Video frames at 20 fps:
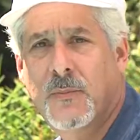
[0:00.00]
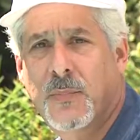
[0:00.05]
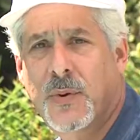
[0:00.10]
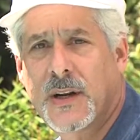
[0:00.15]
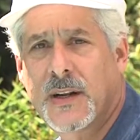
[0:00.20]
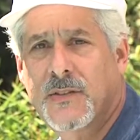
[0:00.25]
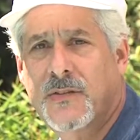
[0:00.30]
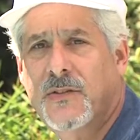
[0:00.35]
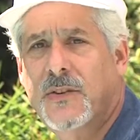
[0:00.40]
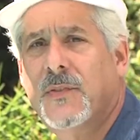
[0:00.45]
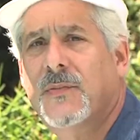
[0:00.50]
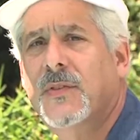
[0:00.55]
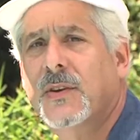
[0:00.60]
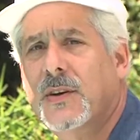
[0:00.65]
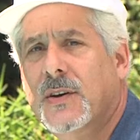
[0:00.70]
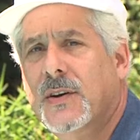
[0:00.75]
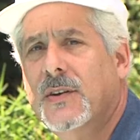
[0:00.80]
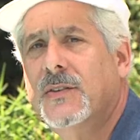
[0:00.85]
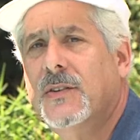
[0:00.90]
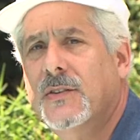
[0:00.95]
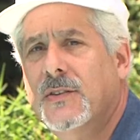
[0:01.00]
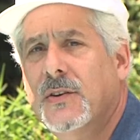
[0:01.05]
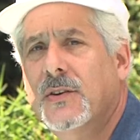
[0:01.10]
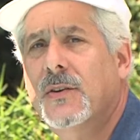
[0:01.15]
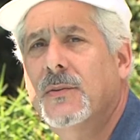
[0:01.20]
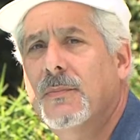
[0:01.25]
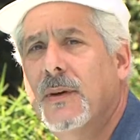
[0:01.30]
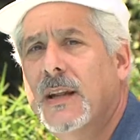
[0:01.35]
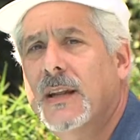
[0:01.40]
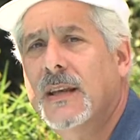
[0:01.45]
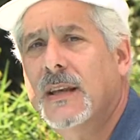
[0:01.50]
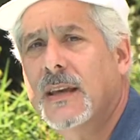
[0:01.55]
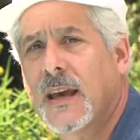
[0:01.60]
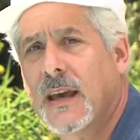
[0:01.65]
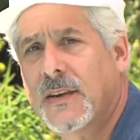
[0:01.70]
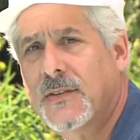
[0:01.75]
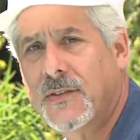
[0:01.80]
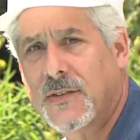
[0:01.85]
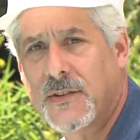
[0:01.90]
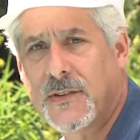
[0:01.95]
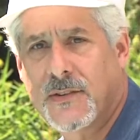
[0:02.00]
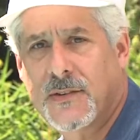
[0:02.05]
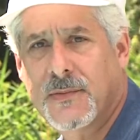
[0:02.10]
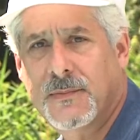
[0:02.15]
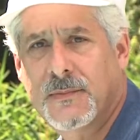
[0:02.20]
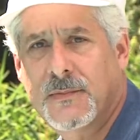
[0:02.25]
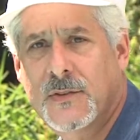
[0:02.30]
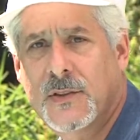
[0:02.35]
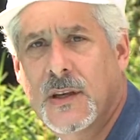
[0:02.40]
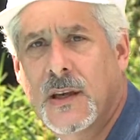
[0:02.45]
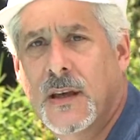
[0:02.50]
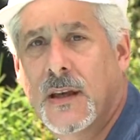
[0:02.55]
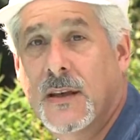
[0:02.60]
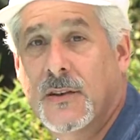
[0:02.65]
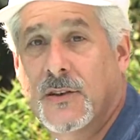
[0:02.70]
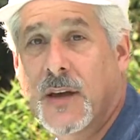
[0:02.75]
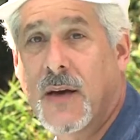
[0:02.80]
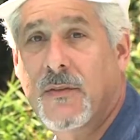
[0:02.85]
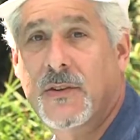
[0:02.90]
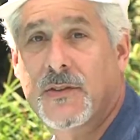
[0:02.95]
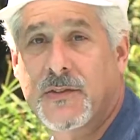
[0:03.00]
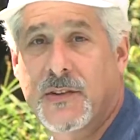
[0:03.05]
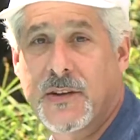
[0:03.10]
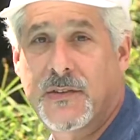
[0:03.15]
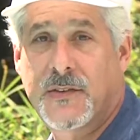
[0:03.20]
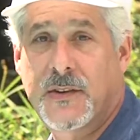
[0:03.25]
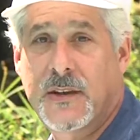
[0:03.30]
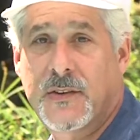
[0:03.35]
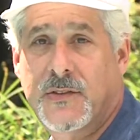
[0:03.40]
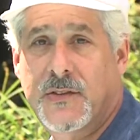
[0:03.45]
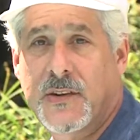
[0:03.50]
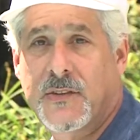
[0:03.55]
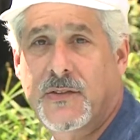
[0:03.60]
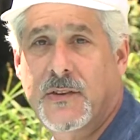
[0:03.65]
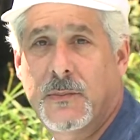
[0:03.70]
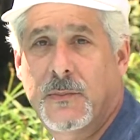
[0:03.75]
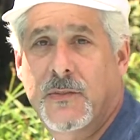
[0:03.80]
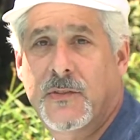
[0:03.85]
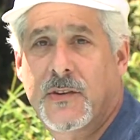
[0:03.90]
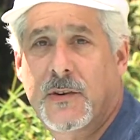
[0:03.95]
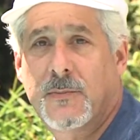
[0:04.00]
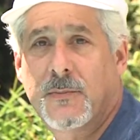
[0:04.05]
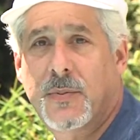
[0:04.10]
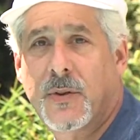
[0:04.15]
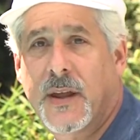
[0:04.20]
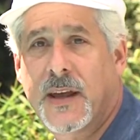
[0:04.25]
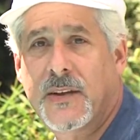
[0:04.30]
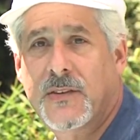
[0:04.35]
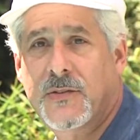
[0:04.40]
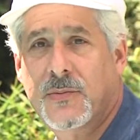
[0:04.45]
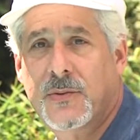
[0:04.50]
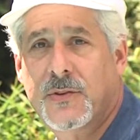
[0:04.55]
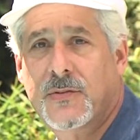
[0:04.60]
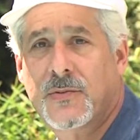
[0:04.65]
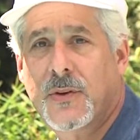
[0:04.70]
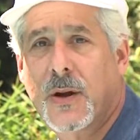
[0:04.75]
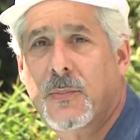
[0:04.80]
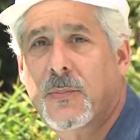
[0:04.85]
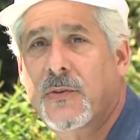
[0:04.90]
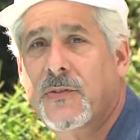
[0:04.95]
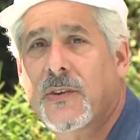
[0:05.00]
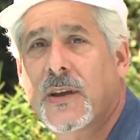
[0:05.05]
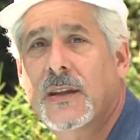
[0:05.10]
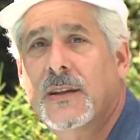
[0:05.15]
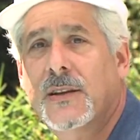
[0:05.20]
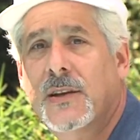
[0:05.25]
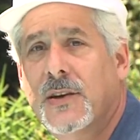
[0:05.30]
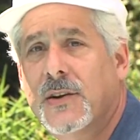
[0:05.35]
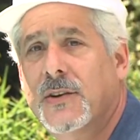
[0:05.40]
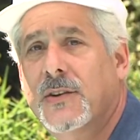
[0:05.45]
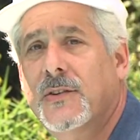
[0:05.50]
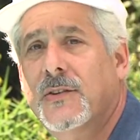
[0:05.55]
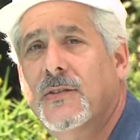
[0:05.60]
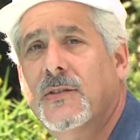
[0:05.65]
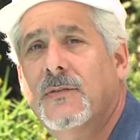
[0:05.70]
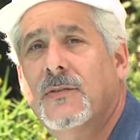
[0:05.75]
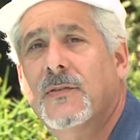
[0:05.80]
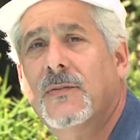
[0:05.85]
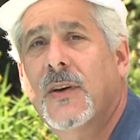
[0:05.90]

but it's difficult to do in many cases. You have existing systems in place which represent years of